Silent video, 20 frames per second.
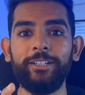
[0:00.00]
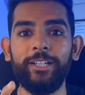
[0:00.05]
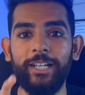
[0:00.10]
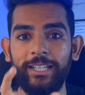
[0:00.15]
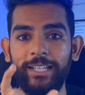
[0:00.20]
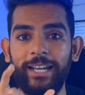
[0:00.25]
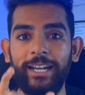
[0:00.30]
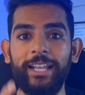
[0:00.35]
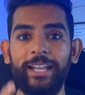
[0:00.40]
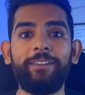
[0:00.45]

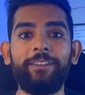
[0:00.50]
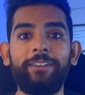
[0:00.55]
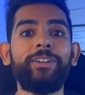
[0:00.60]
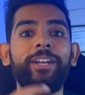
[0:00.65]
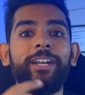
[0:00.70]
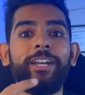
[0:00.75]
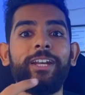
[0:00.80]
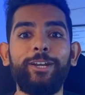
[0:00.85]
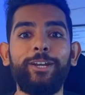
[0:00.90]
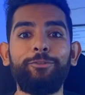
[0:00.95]
that I've
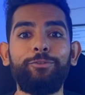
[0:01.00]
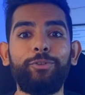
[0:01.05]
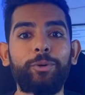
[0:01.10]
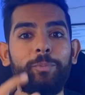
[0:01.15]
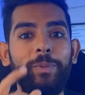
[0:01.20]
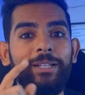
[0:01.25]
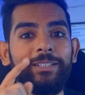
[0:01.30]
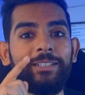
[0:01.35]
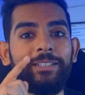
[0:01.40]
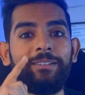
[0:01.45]
created
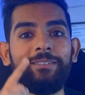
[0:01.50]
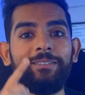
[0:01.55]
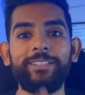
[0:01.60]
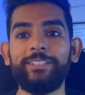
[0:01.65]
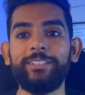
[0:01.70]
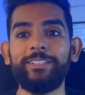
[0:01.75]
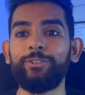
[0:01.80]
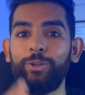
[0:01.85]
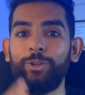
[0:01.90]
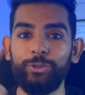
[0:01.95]
for myself.
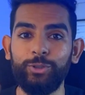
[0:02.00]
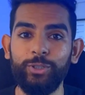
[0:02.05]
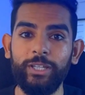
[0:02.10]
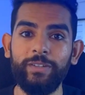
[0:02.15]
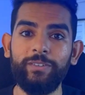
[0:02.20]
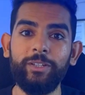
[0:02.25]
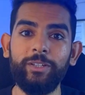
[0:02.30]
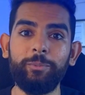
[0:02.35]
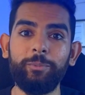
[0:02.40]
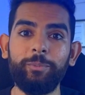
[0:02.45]
This is also
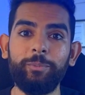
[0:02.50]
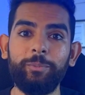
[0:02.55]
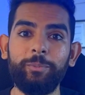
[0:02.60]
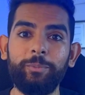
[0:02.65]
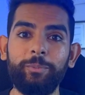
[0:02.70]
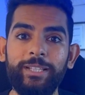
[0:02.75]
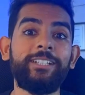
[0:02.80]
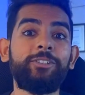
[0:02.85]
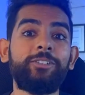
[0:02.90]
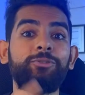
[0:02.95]
giving me the
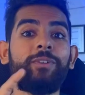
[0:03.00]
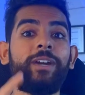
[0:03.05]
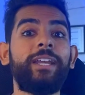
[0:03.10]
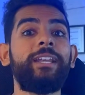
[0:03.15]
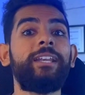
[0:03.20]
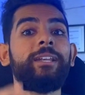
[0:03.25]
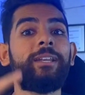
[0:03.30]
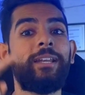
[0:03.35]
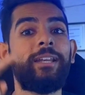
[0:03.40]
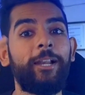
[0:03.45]
results
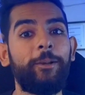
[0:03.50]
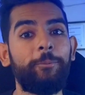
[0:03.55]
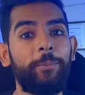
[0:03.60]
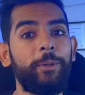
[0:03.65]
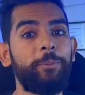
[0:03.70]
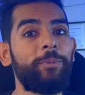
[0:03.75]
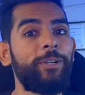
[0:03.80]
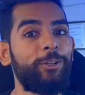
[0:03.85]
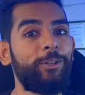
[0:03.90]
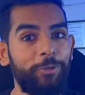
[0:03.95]
while
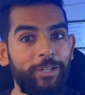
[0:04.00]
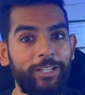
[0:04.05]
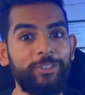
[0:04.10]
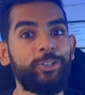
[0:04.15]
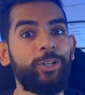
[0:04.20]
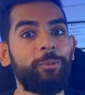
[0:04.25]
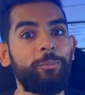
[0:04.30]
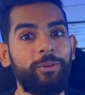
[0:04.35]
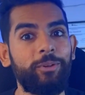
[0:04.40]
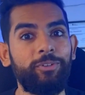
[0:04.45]
helping me to
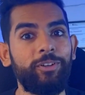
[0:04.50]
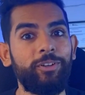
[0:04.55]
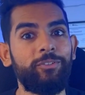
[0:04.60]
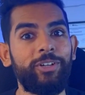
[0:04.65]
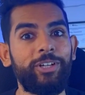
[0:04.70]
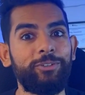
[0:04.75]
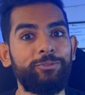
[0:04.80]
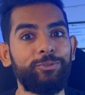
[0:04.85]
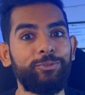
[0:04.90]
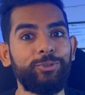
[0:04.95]
enjoy my
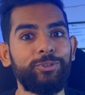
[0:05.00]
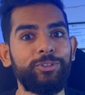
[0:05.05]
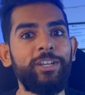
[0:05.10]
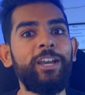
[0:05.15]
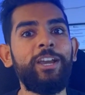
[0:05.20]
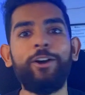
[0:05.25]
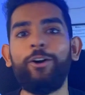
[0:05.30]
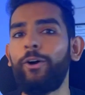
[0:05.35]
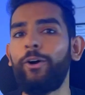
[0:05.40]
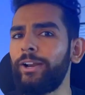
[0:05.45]
favorite foods.
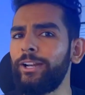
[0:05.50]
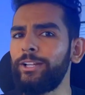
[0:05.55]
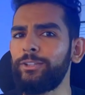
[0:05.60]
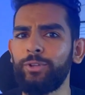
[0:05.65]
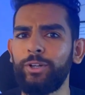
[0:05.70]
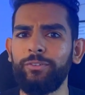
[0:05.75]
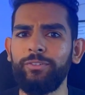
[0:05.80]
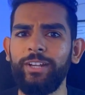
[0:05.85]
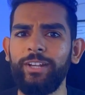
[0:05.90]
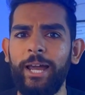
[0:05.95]
Or else
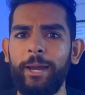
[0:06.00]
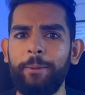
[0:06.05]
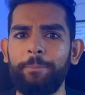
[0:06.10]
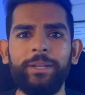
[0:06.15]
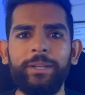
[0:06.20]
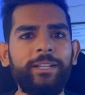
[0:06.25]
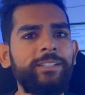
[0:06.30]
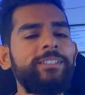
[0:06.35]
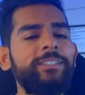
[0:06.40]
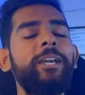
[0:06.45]
what will
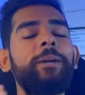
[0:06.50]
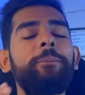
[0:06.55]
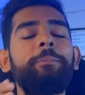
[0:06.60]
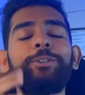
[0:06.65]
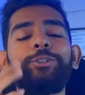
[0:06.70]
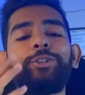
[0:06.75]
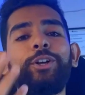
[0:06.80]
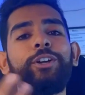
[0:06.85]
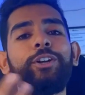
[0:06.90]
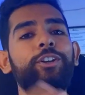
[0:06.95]
happen is
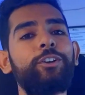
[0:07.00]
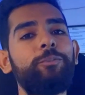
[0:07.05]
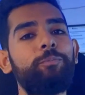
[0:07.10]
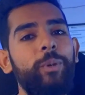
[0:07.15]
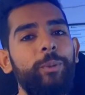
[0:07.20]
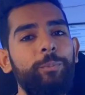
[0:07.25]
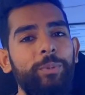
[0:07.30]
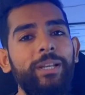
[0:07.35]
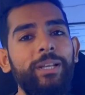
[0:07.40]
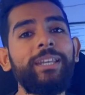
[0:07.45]
majority of
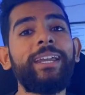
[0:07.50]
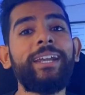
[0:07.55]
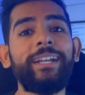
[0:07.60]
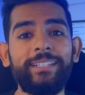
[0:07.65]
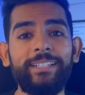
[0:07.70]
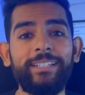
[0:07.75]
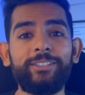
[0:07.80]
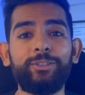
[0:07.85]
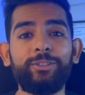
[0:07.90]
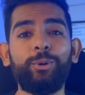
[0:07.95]
people
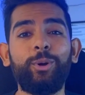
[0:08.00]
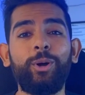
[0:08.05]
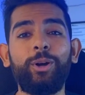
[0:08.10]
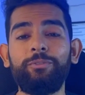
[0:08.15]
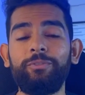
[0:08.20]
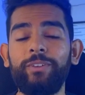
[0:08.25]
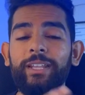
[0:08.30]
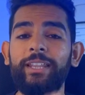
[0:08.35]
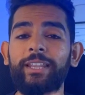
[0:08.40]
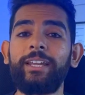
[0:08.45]
get this
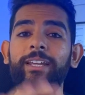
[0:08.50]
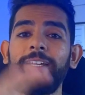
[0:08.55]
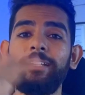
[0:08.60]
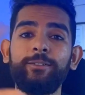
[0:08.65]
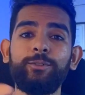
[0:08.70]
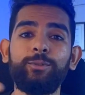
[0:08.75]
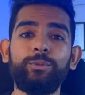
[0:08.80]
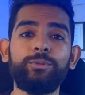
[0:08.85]
wrong when they